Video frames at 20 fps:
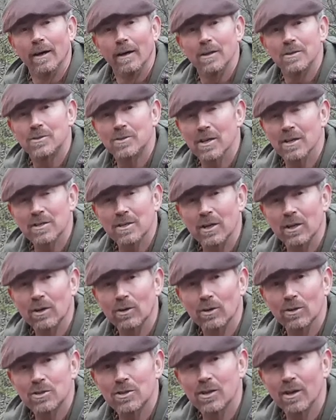it's just going to
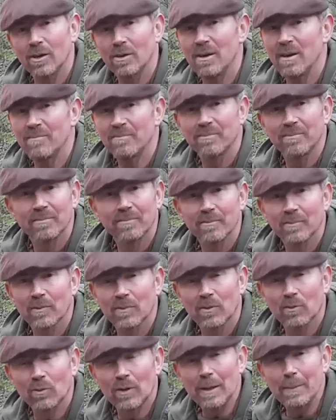cost you
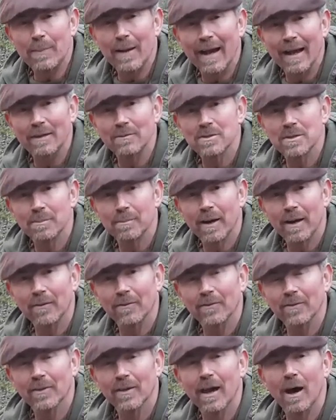three pounds a
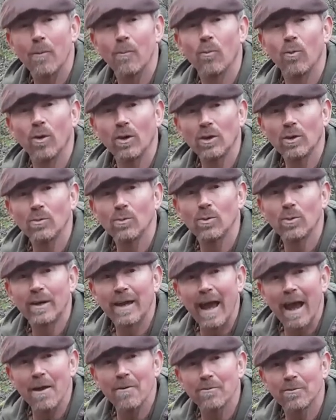month and what you will
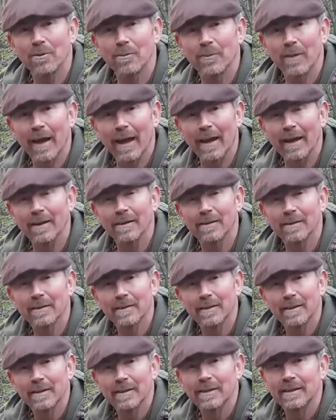get from that
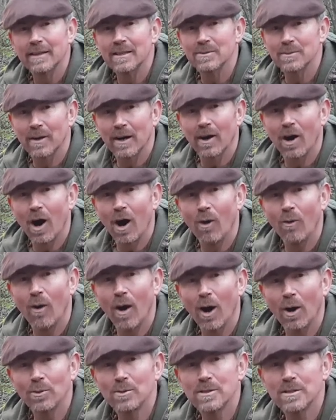as well a whole
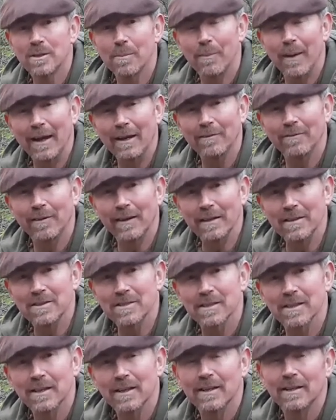host of
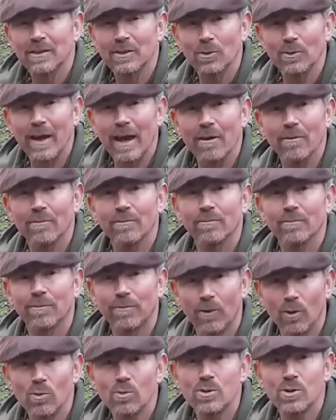benefits you'll get
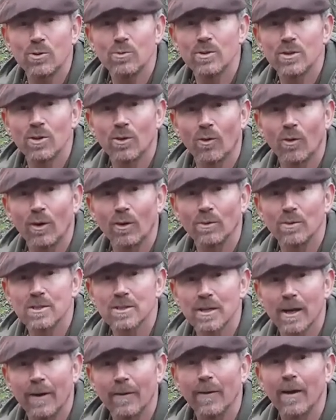full tutorials
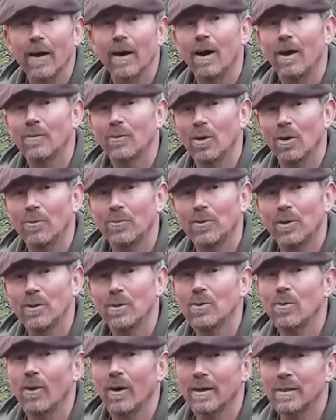so I've got a few
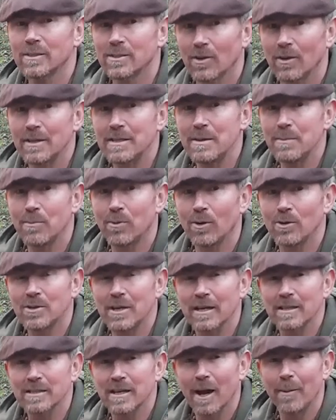quite exciting
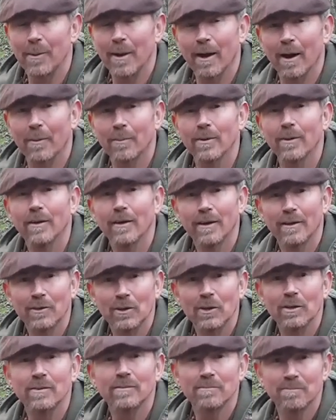projects coming up
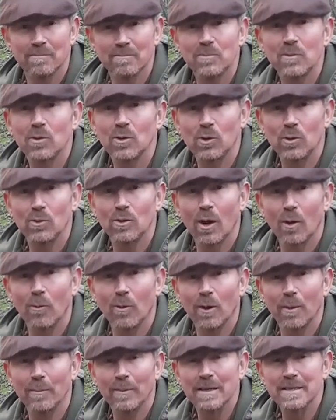that you don't
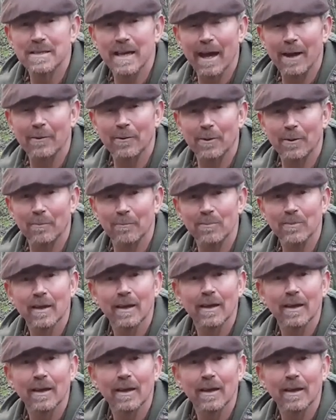want to miss out on